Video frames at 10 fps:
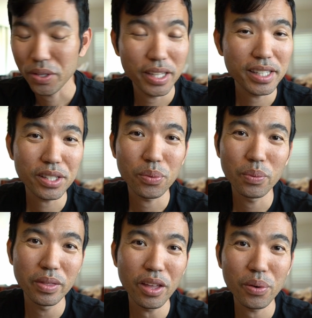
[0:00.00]
this is
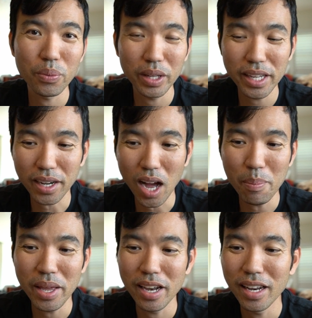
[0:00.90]
another really
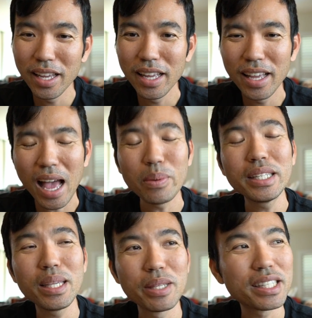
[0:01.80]
common, I
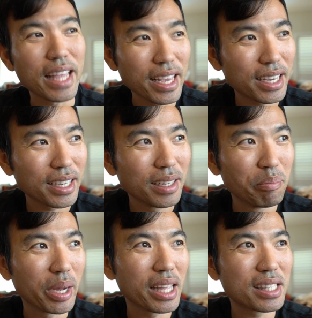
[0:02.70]
wouldn't say mistake,
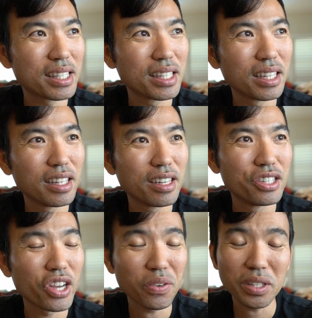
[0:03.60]
but it's
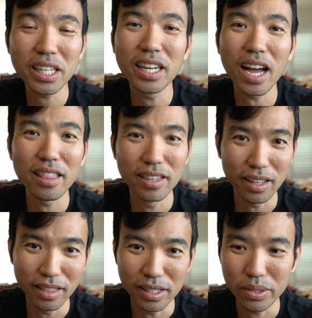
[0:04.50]
generally not
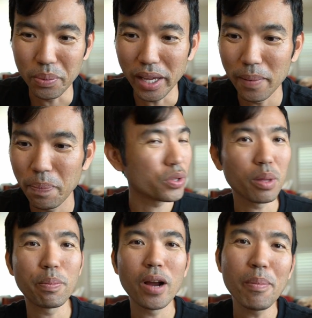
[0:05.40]
done this way. So
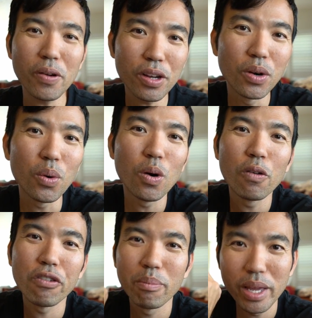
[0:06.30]
the primary goal
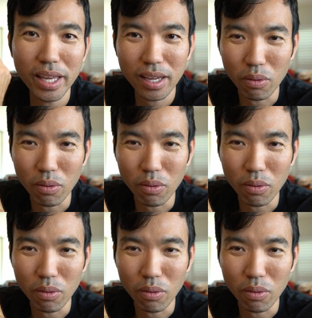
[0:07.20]
for making a